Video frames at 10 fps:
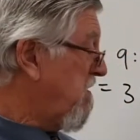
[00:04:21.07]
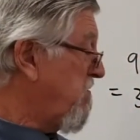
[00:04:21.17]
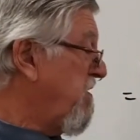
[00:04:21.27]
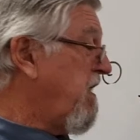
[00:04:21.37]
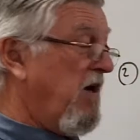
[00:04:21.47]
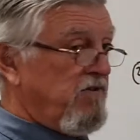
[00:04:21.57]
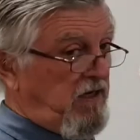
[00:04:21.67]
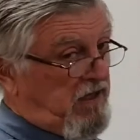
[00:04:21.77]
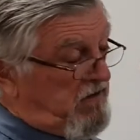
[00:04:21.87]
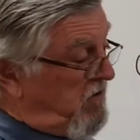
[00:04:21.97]
3 goes
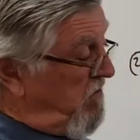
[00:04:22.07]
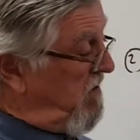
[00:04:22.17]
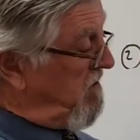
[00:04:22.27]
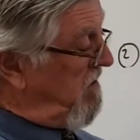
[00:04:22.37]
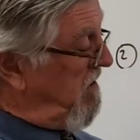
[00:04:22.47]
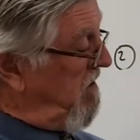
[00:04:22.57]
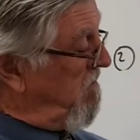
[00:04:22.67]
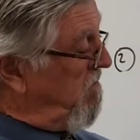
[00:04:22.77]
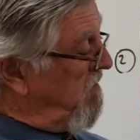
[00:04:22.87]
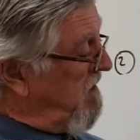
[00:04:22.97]
into it,
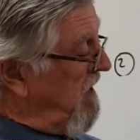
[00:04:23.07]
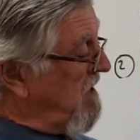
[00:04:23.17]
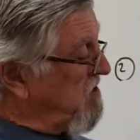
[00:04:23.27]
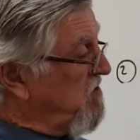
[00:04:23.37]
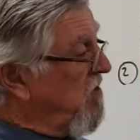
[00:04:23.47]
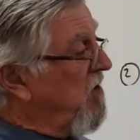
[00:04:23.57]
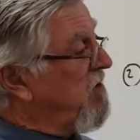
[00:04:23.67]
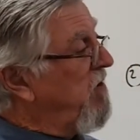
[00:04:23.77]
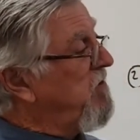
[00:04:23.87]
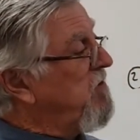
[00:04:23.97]
but that's not
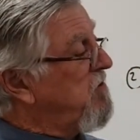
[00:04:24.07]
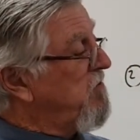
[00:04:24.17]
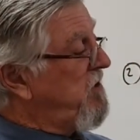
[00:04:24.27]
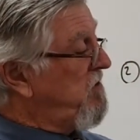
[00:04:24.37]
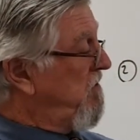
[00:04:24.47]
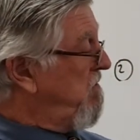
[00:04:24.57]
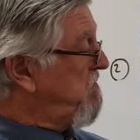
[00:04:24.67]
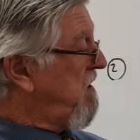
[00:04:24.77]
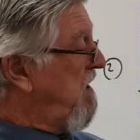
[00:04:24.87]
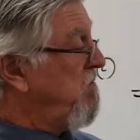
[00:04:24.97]
on the 3 times
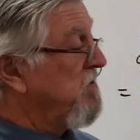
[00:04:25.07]
table.